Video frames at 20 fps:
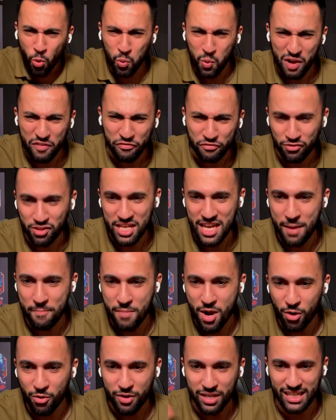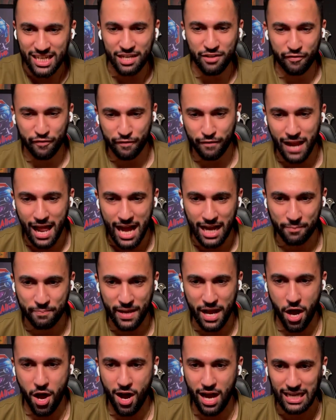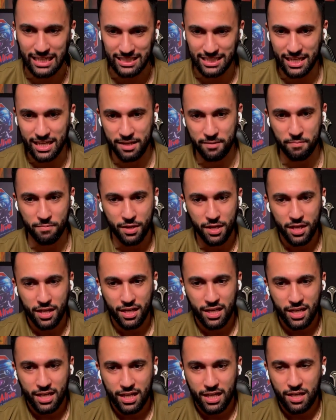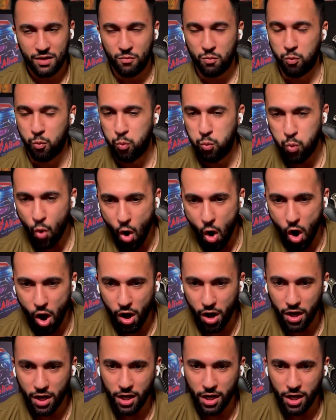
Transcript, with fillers: With the American flag behind him. What?